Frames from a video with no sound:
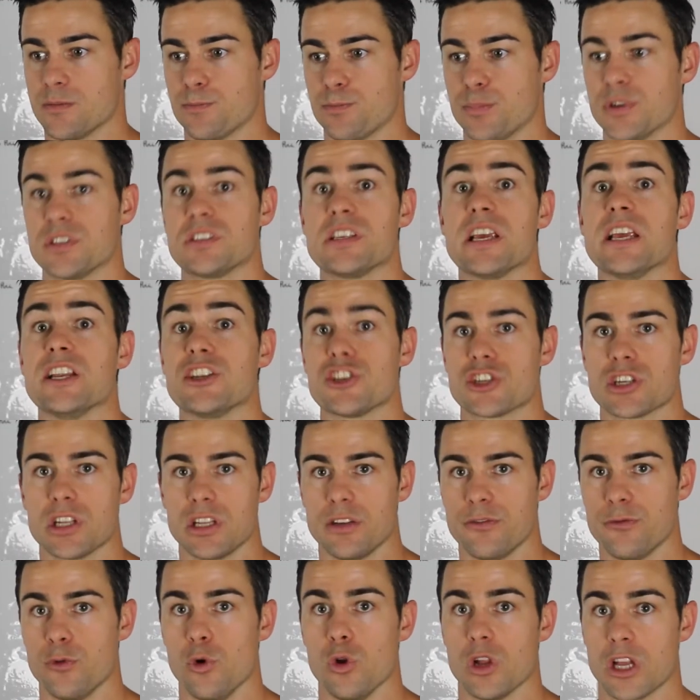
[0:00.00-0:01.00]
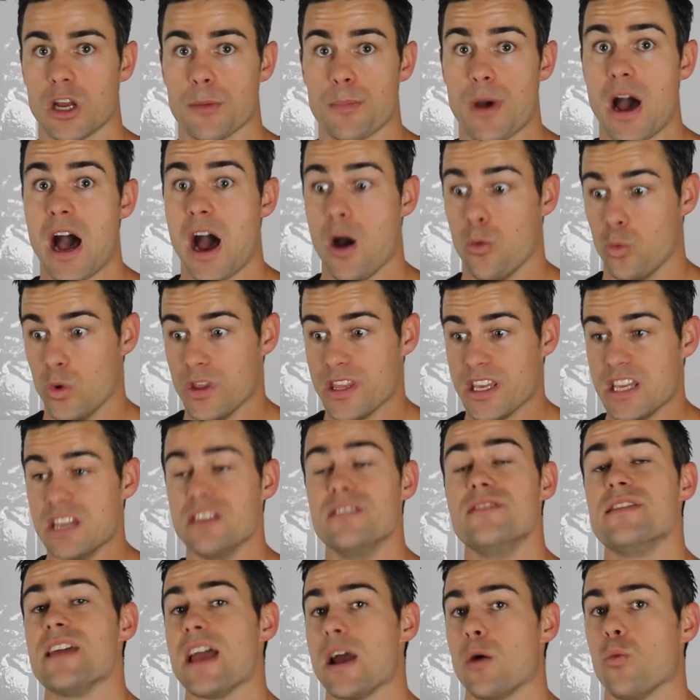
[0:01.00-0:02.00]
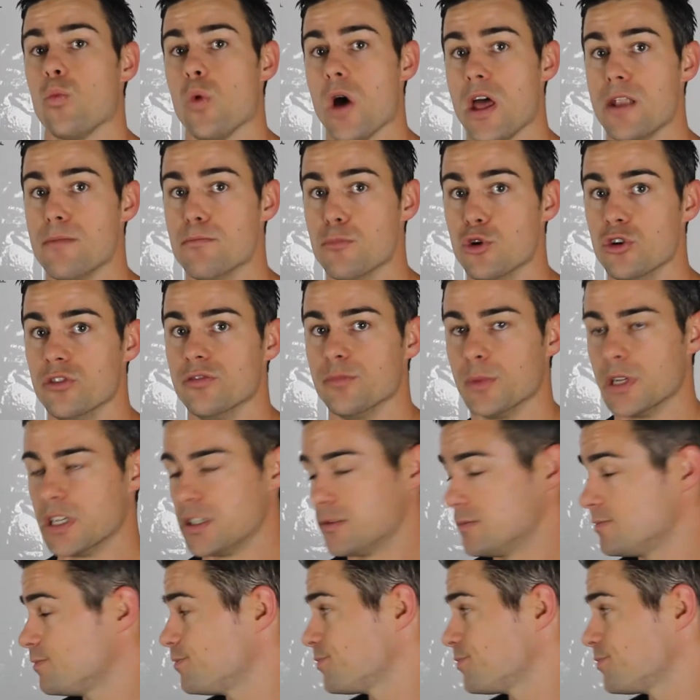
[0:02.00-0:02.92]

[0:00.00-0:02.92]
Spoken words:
potentially falling apart within that one movement.